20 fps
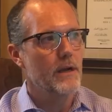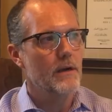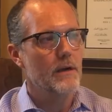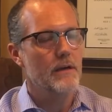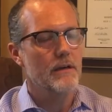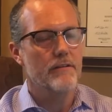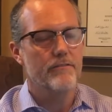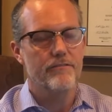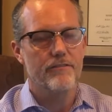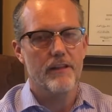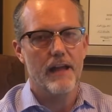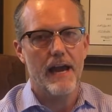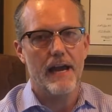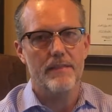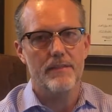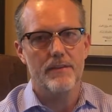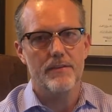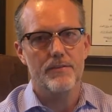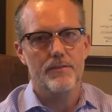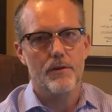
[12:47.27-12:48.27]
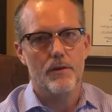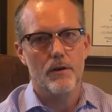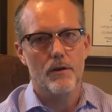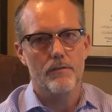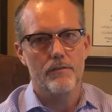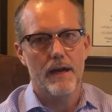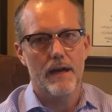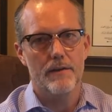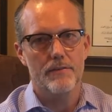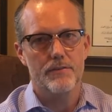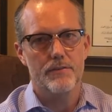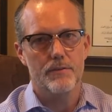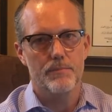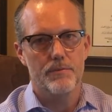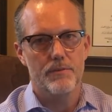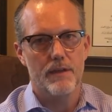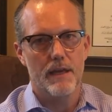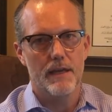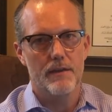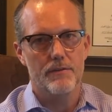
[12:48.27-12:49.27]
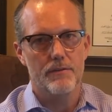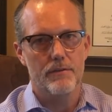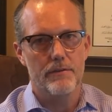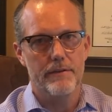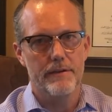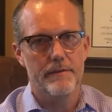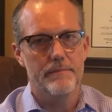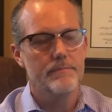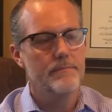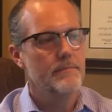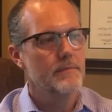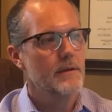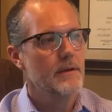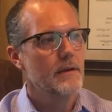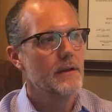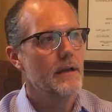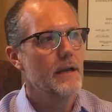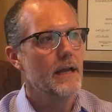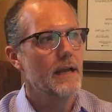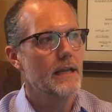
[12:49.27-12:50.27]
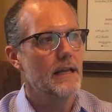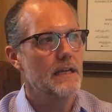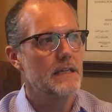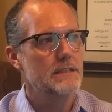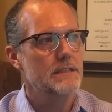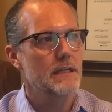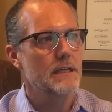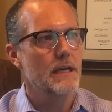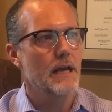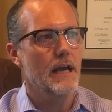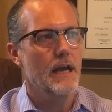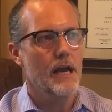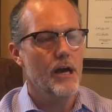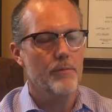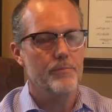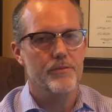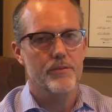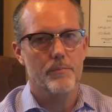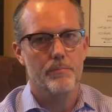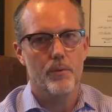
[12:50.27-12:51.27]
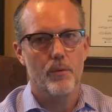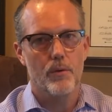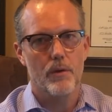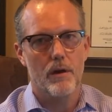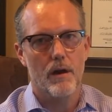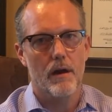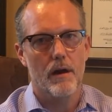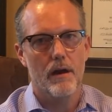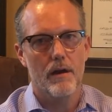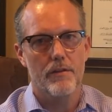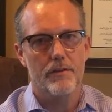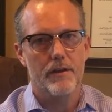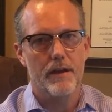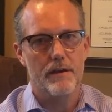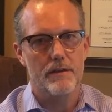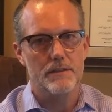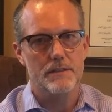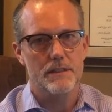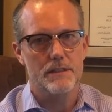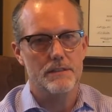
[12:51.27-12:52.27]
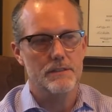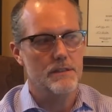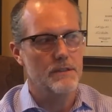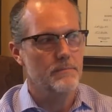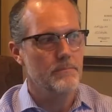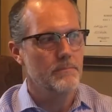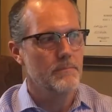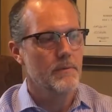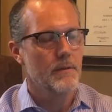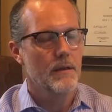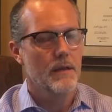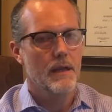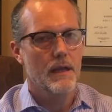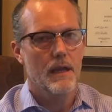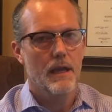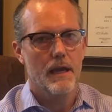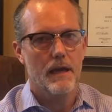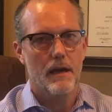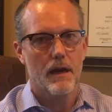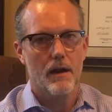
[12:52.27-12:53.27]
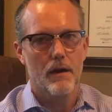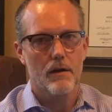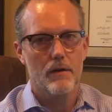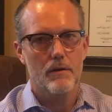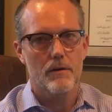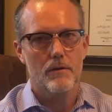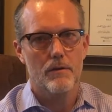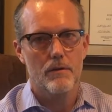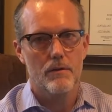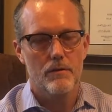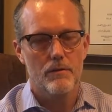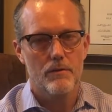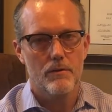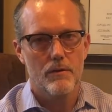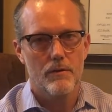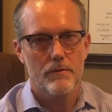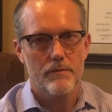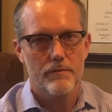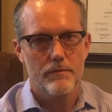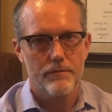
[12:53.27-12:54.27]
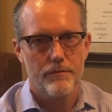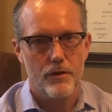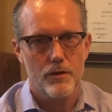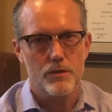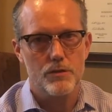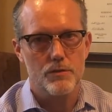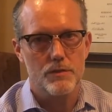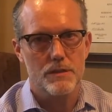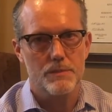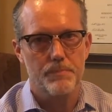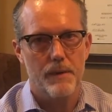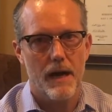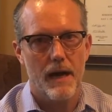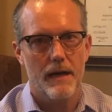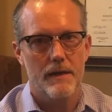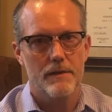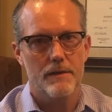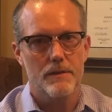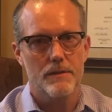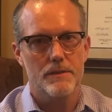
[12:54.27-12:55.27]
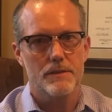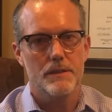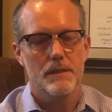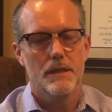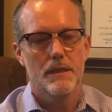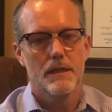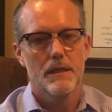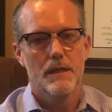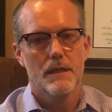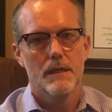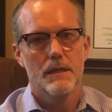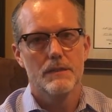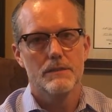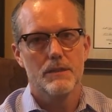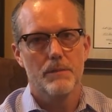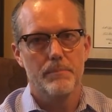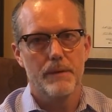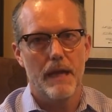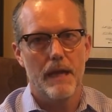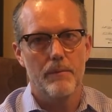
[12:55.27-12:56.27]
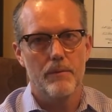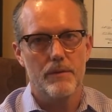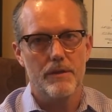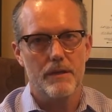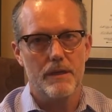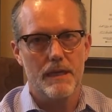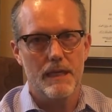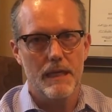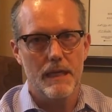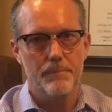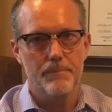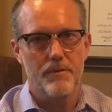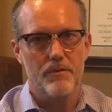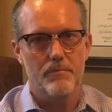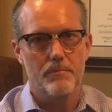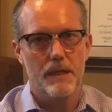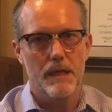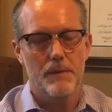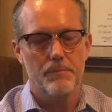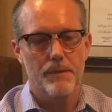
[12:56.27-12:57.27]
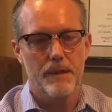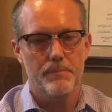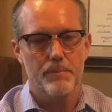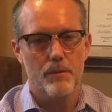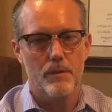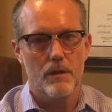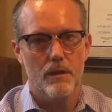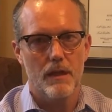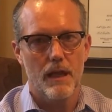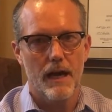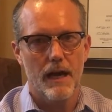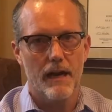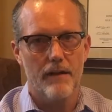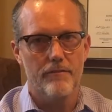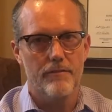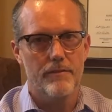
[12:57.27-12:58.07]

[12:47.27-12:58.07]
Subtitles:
are going to flatten this curve out substantially. And it's going to help support our healthcare system and our first responders to be able to keep as many people alive.